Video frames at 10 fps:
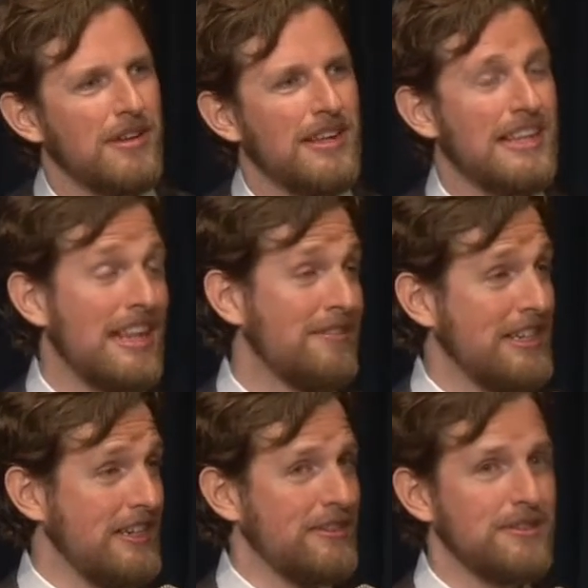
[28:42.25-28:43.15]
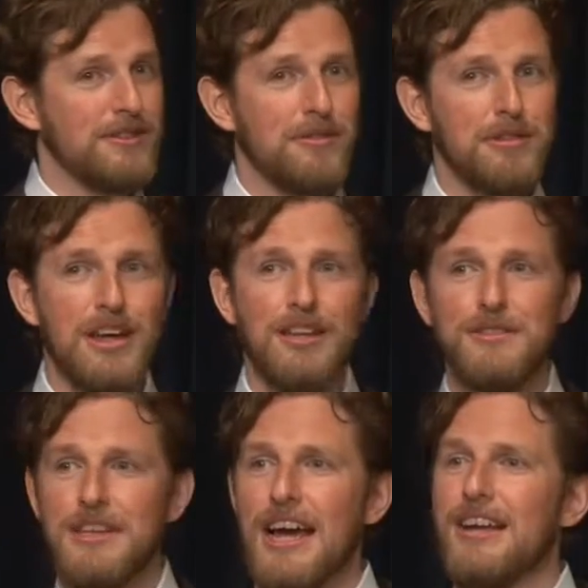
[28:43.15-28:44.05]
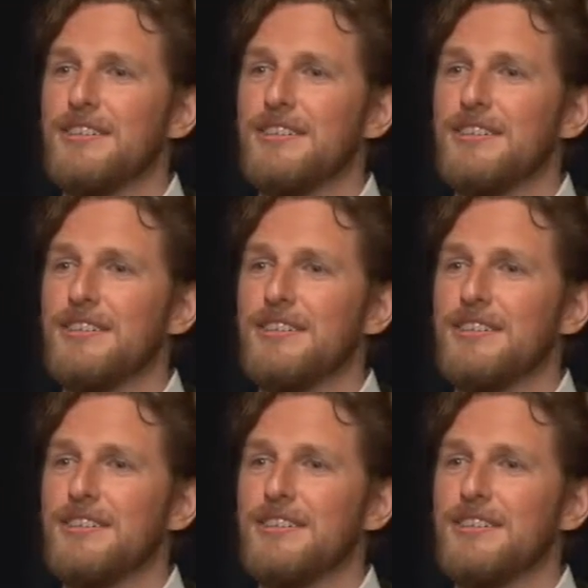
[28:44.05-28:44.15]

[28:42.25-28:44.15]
in eleven years with not using I